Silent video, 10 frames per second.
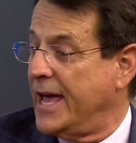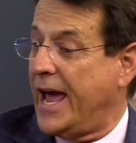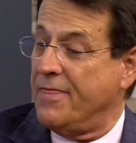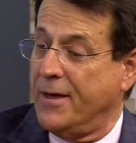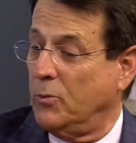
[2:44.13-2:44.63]

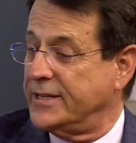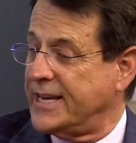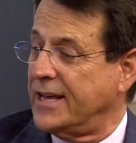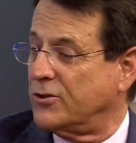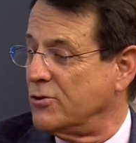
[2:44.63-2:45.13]
and then we
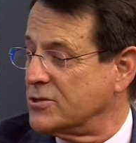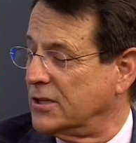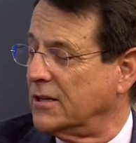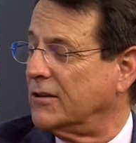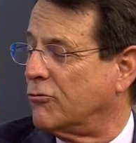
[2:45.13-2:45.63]
take those
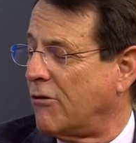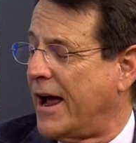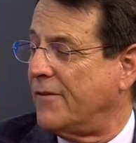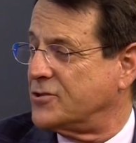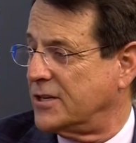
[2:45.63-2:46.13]
little
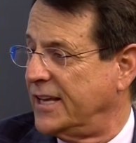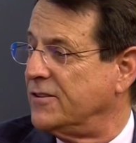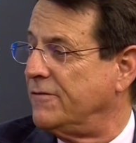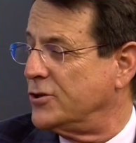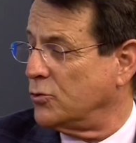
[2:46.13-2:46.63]
grafts, the
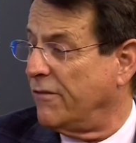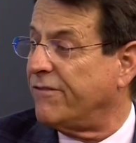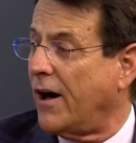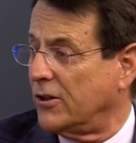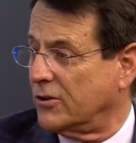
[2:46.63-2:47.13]
individual
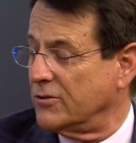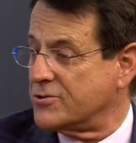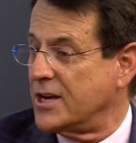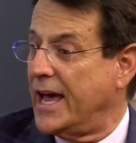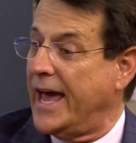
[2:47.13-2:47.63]

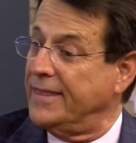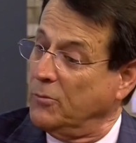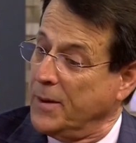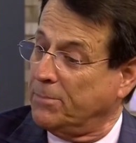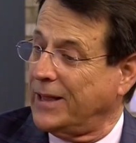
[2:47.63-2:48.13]
follicles, and
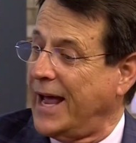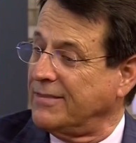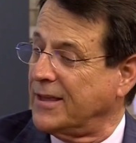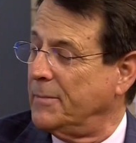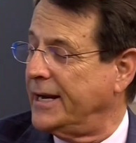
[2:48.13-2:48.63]
then we
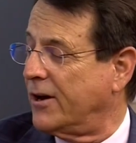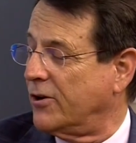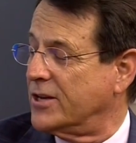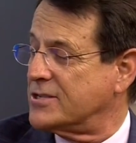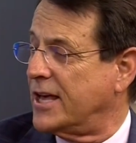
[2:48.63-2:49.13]
plant them in
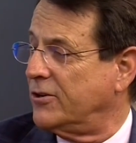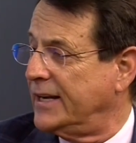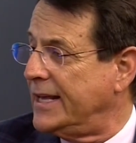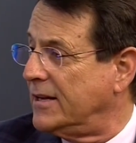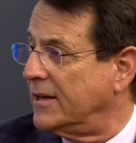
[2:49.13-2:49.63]
areas that are
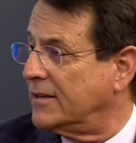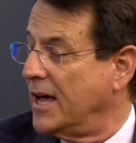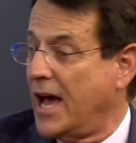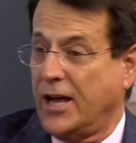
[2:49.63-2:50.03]
needed.